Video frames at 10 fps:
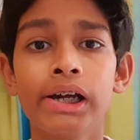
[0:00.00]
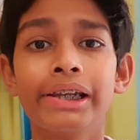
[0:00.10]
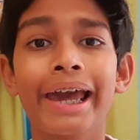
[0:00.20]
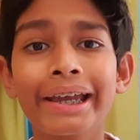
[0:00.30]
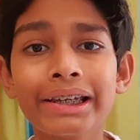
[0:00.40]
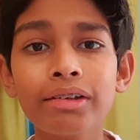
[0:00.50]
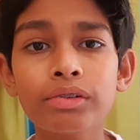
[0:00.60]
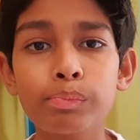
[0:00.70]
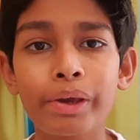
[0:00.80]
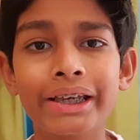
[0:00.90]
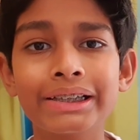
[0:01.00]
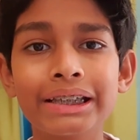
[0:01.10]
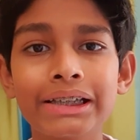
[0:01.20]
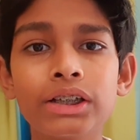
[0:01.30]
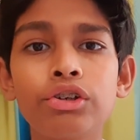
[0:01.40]
Negative space
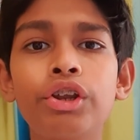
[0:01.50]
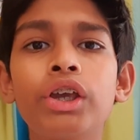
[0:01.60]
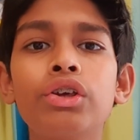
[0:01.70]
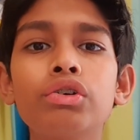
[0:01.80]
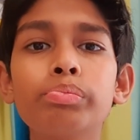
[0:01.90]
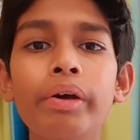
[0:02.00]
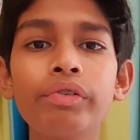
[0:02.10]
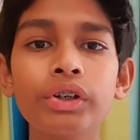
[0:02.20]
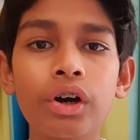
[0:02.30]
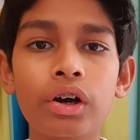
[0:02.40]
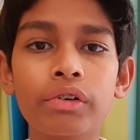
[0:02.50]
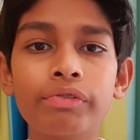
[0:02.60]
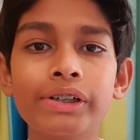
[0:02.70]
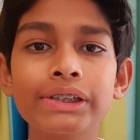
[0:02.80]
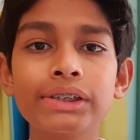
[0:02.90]
is a trick used by
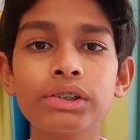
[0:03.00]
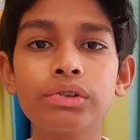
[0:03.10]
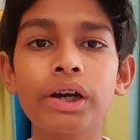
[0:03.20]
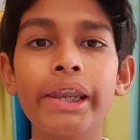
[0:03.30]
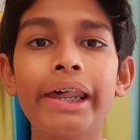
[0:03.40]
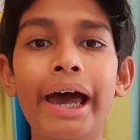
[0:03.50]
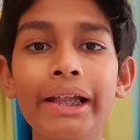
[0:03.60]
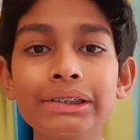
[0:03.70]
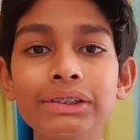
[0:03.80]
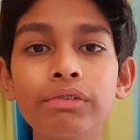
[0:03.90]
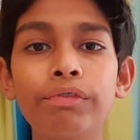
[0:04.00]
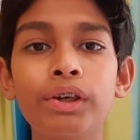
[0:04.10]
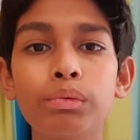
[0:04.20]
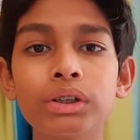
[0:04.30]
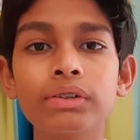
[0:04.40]
photographers to enhance the
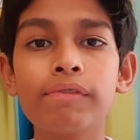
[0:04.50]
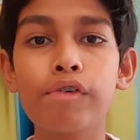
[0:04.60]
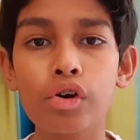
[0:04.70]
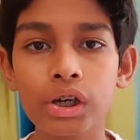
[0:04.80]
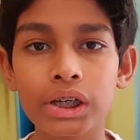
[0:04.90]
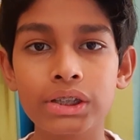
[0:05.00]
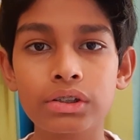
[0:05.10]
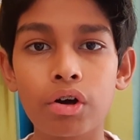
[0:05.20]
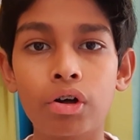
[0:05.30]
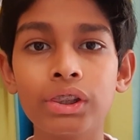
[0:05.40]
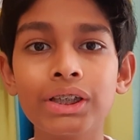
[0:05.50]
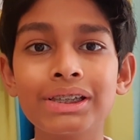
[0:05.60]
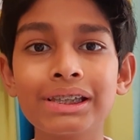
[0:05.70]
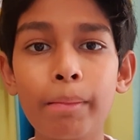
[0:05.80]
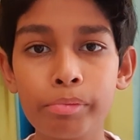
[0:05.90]
viewer's focus on the
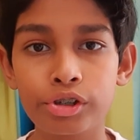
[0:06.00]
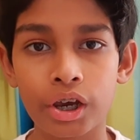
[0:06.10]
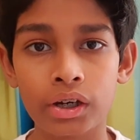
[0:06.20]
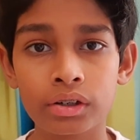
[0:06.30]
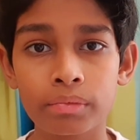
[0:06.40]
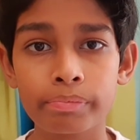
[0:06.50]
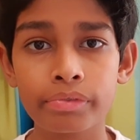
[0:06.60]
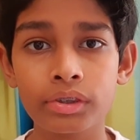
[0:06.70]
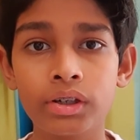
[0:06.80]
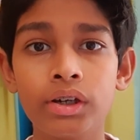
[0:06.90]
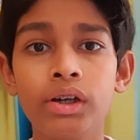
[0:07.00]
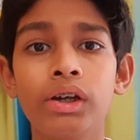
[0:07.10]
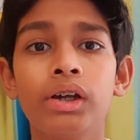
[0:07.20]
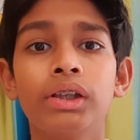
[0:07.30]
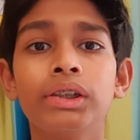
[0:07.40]
subject.
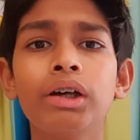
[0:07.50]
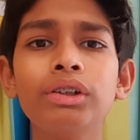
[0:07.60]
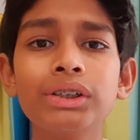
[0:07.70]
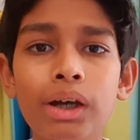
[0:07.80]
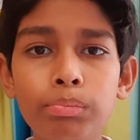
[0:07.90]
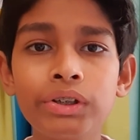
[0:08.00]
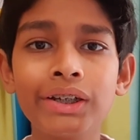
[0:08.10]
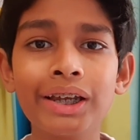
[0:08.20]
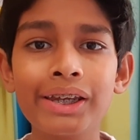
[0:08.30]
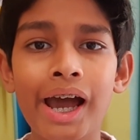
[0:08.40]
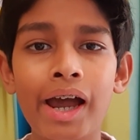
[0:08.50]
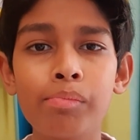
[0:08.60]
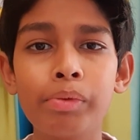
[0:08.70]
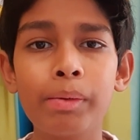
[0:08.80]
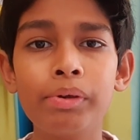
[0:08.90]
Now, the subject at hand
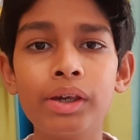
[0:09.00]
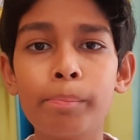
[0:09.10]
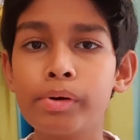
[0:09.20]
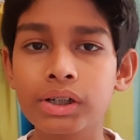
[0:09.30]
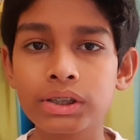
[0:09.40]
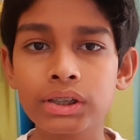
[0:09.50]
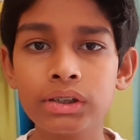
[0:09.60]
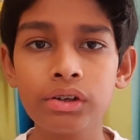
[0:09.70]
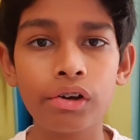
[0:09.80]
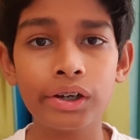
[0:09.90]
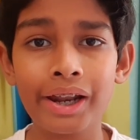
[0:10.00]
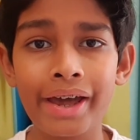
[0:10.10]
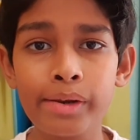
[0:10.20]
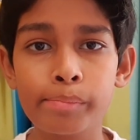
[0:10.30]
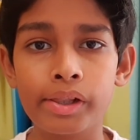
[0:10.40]
may be a person or an
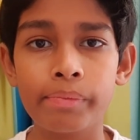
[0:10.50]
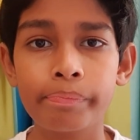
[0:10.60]
animal.